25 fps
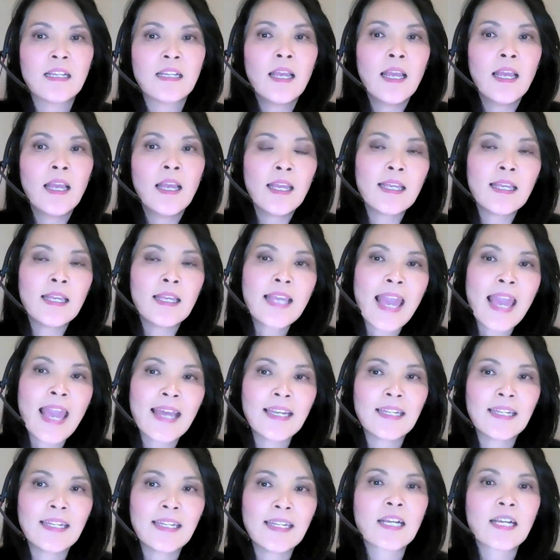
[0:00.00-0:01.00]
in
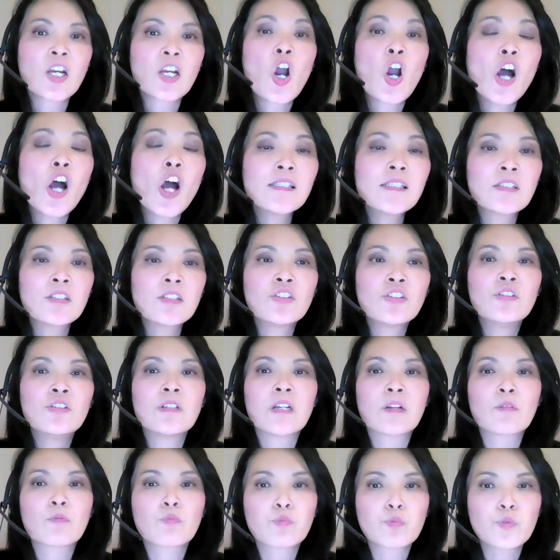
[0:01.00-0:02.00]
Canada constitute
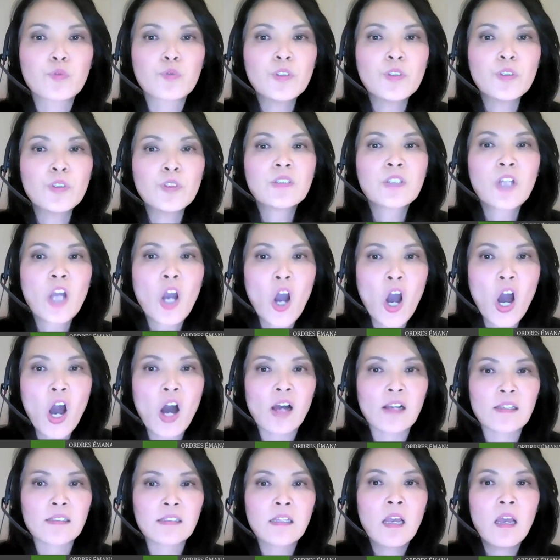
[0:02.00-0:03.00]
a root
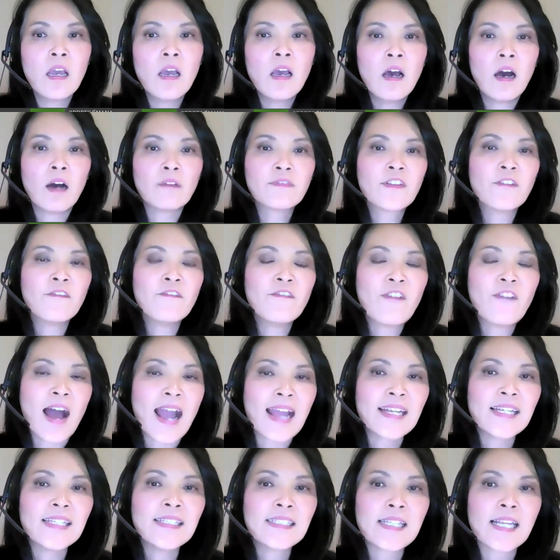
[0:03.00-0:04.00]
cause of the
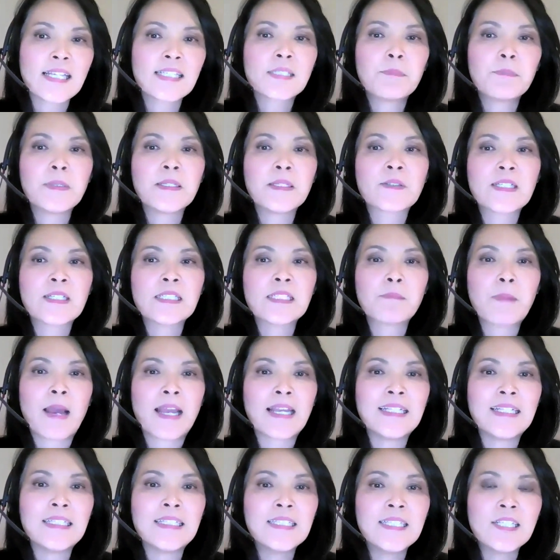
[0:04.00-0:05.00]
violence experienced by
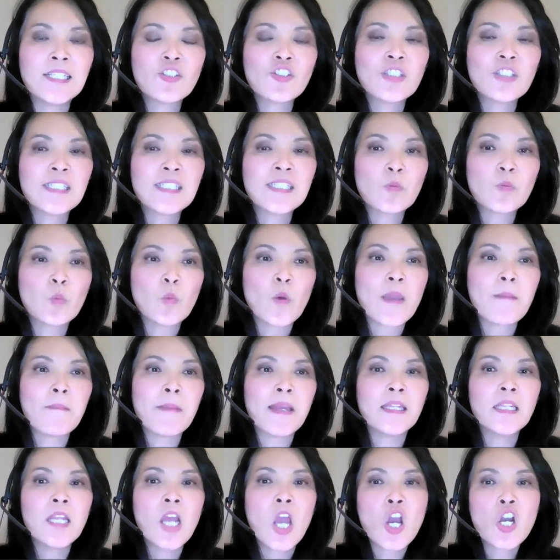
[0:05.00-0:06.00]
Indigenous
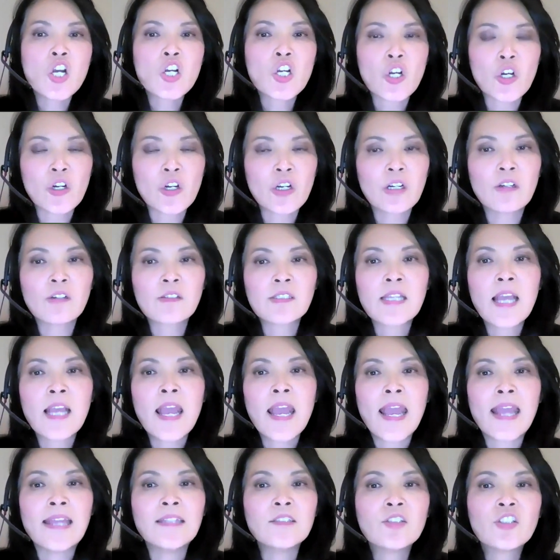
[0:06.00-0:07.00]
women, girls,
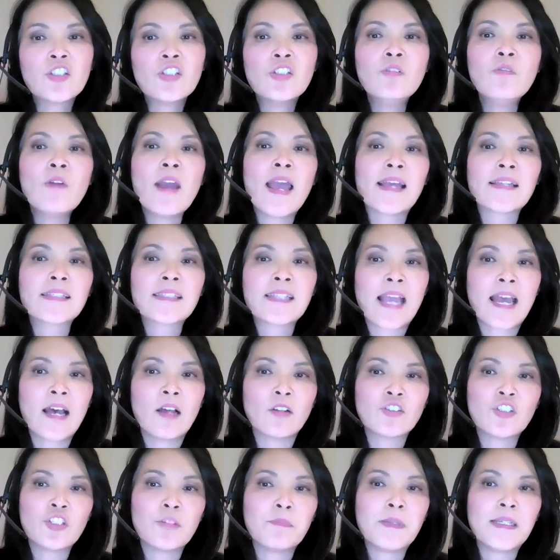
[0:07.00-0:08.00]
and 2S
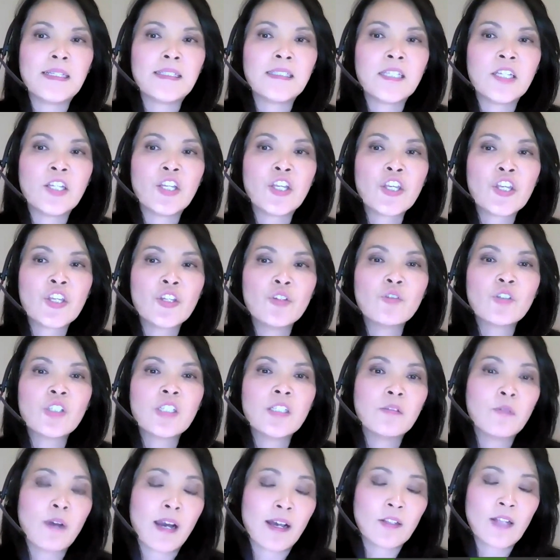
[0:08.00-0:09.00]

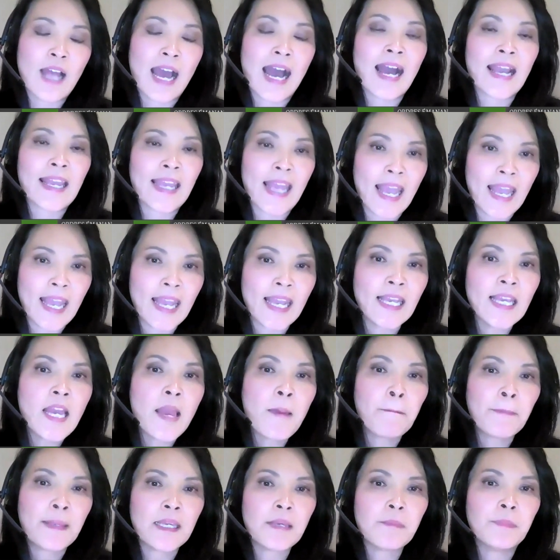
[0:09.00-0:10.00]
LGBTQ2IA
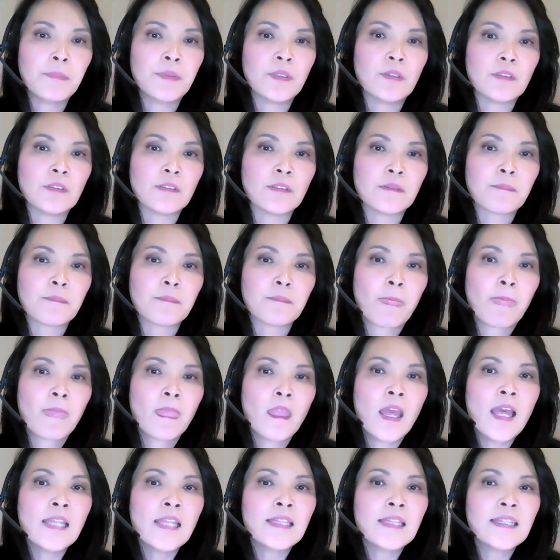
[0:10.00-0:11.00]
people.
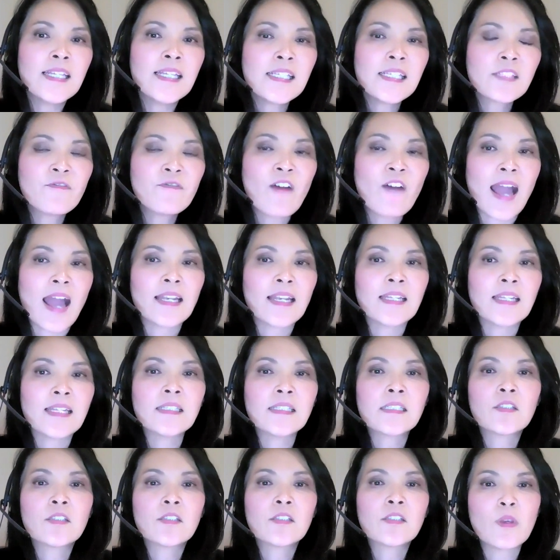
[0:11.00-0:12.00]
This
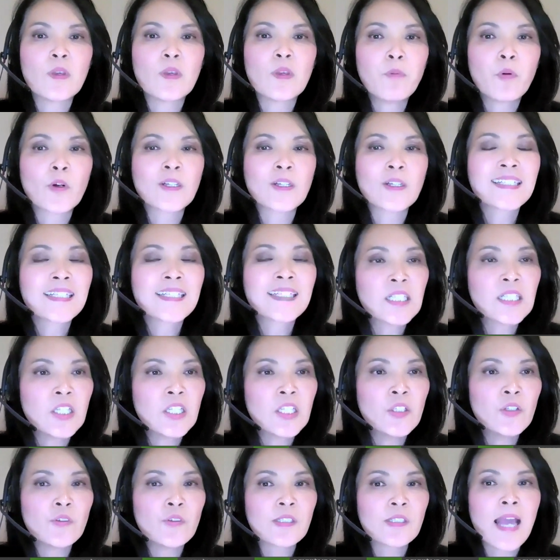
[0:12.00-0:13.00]
violence, the report
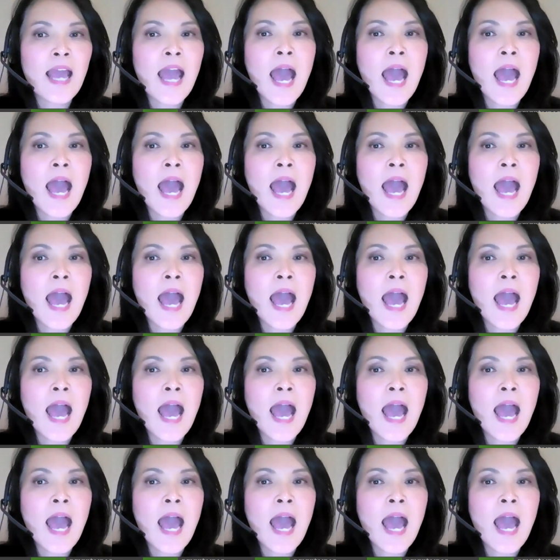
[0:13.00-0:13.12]
concludes,